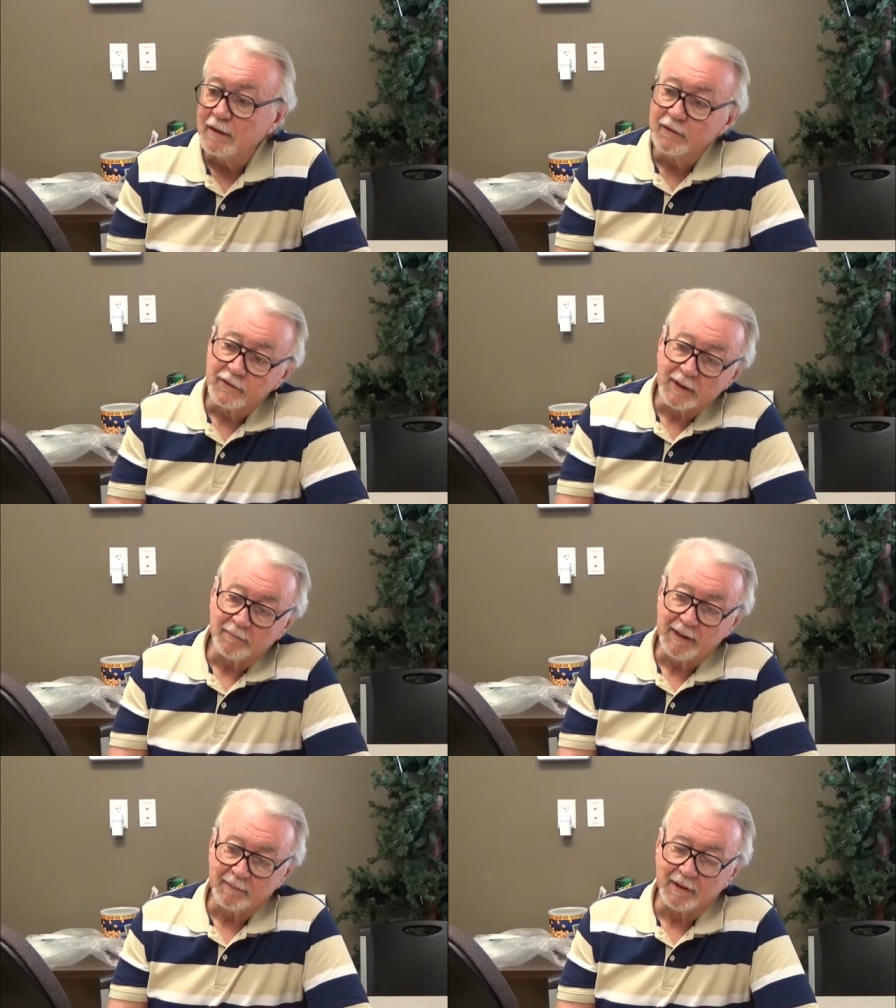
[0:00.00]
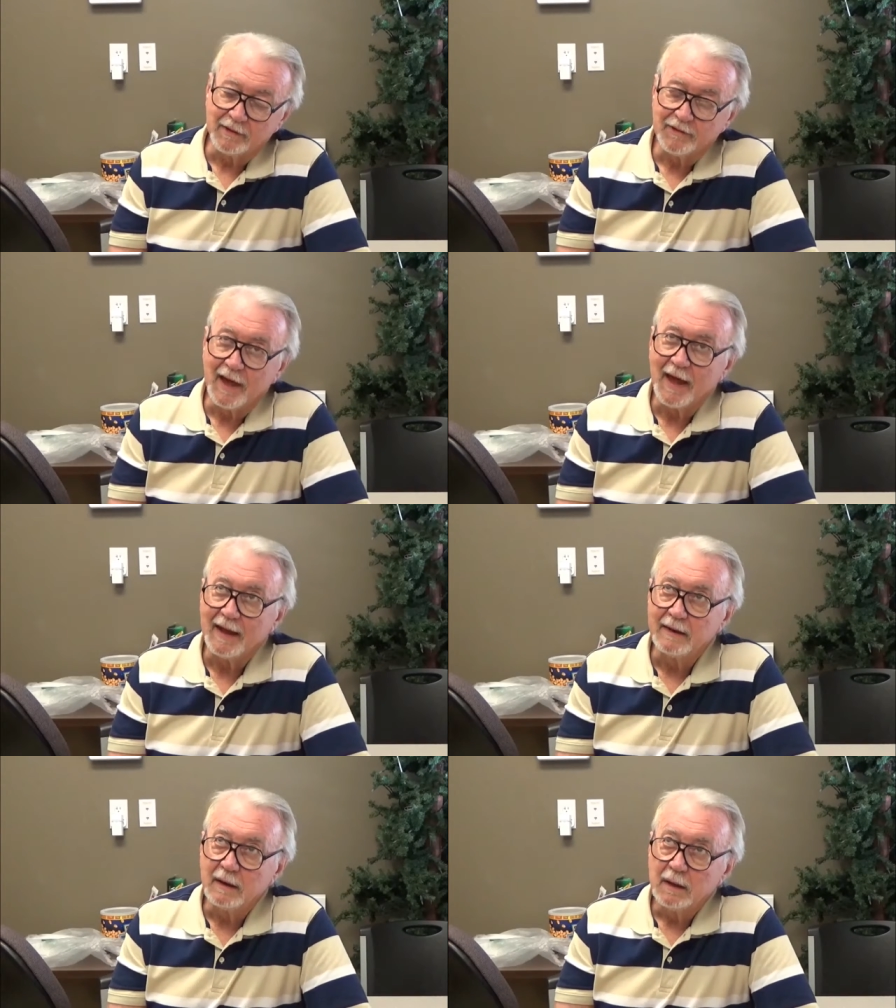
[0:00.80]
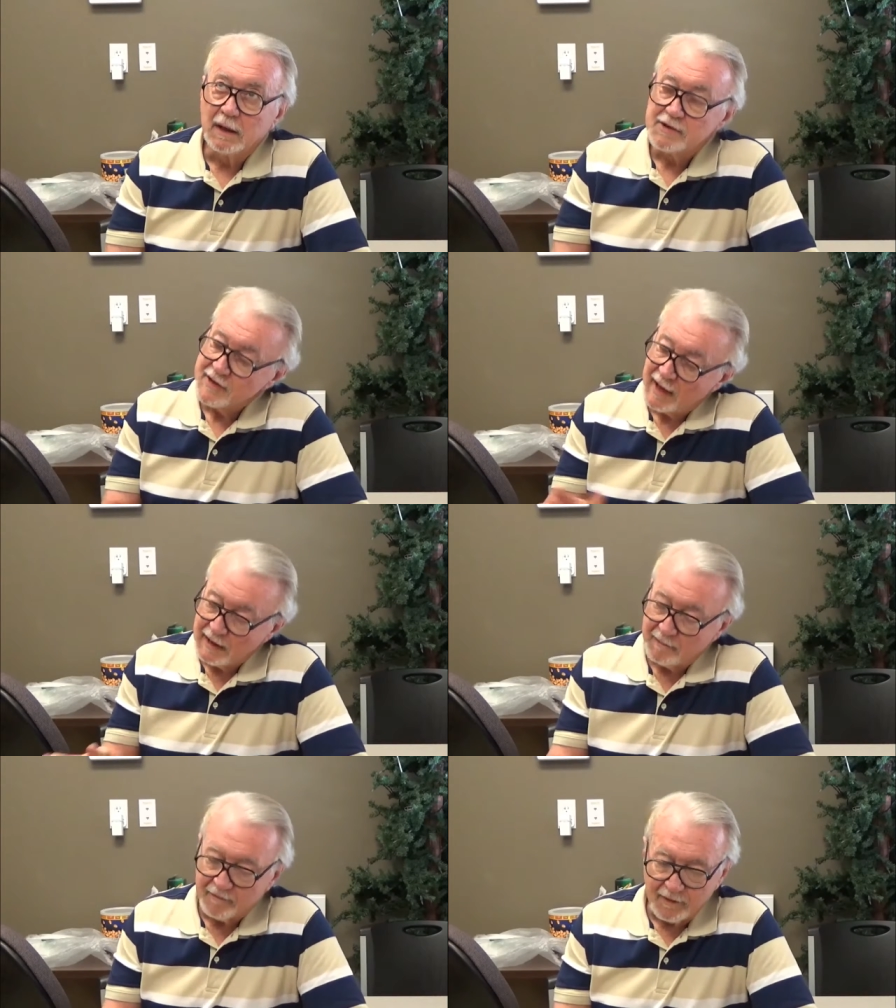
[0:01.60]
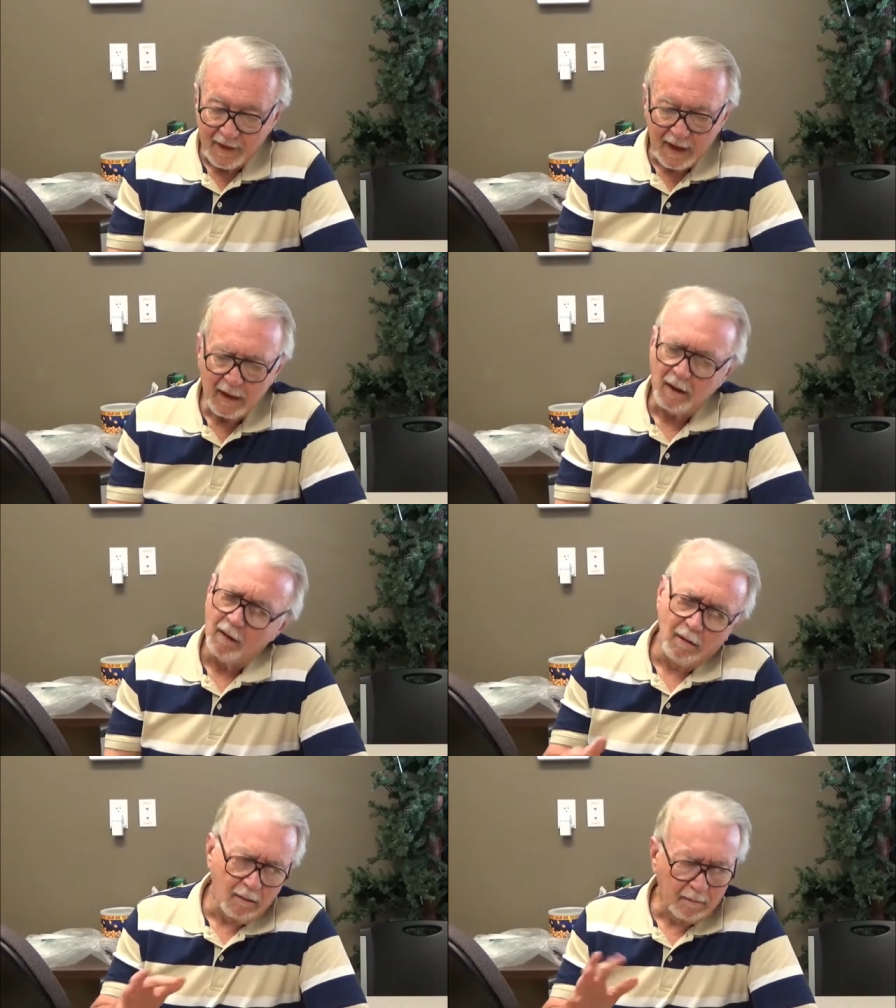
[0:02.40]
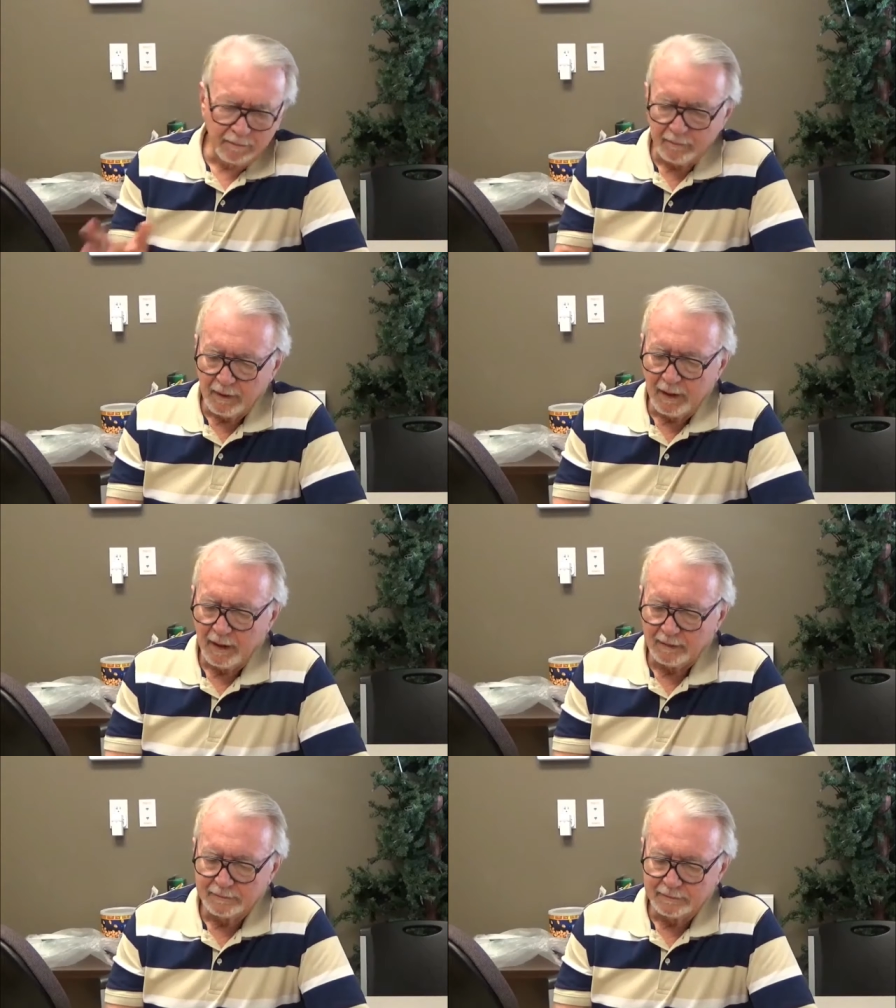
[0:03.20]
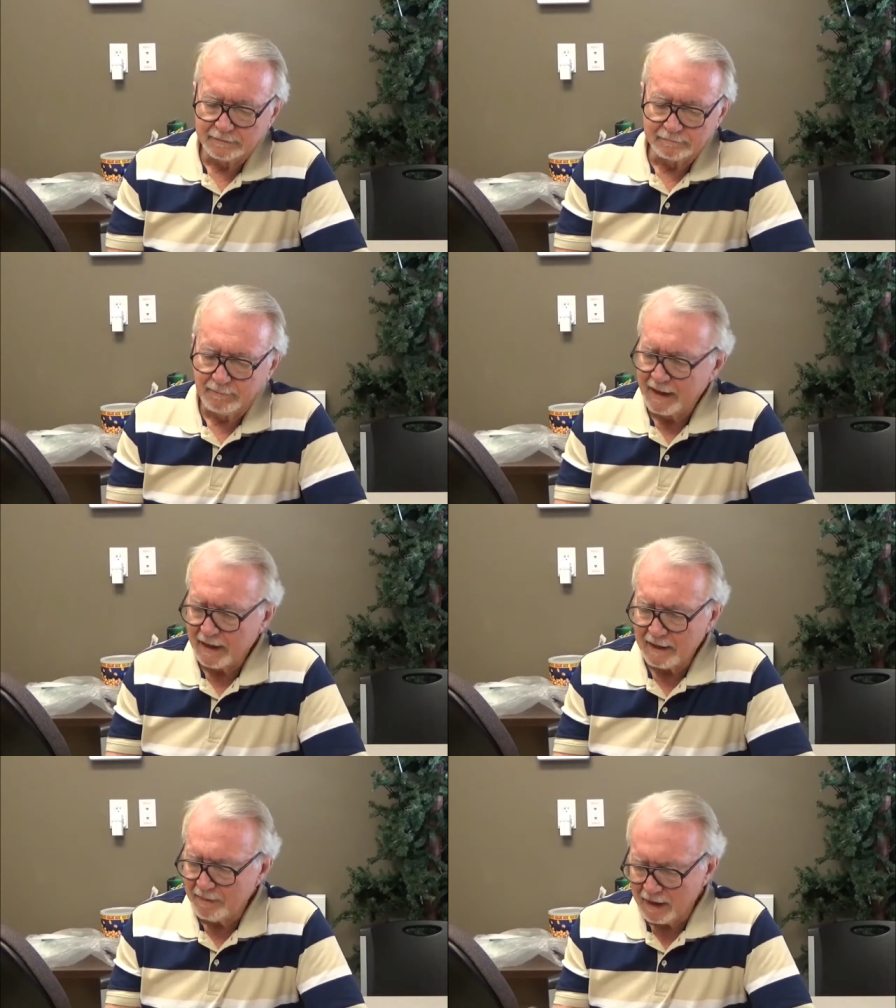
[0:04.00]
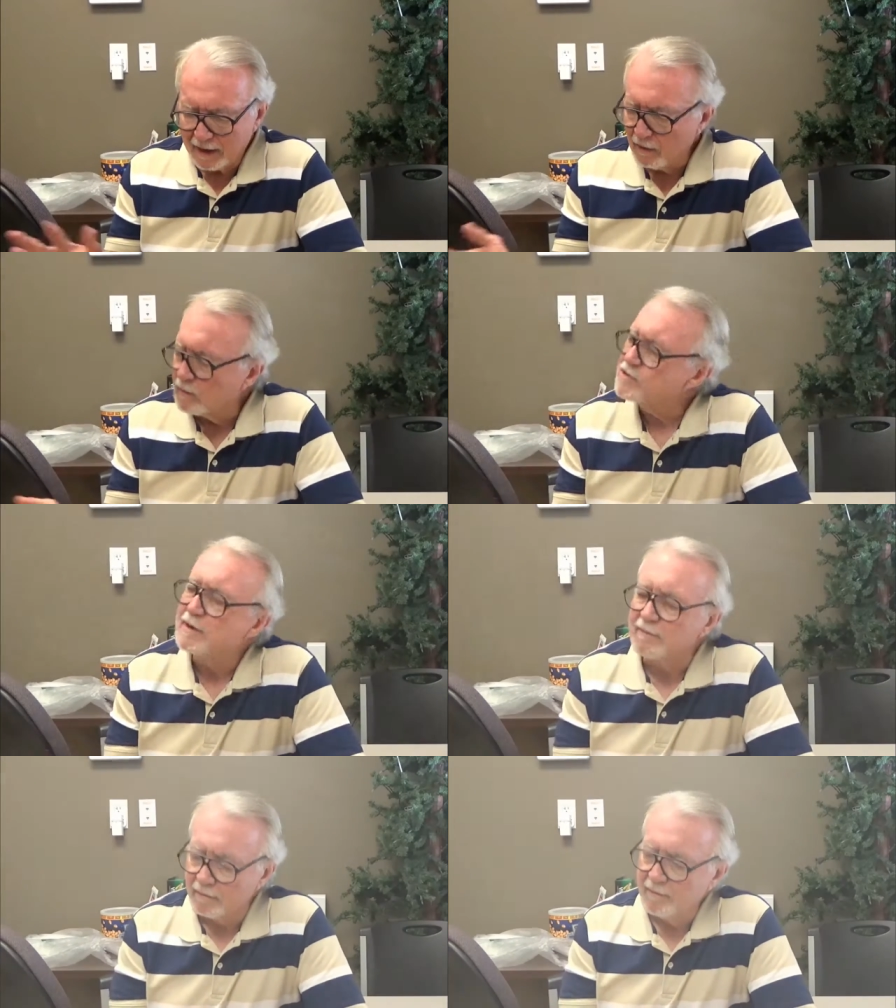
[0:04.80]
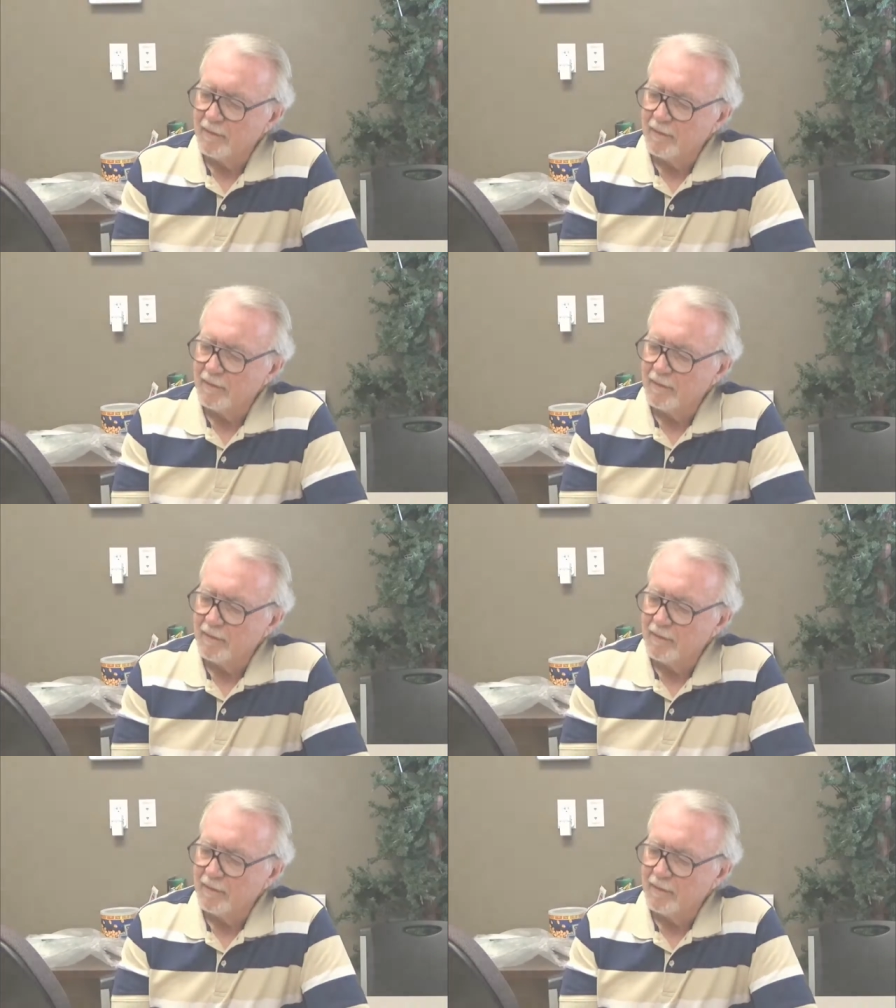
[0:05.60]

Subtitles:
Is get people signed up for that, or Medicaid, Medicare, whichever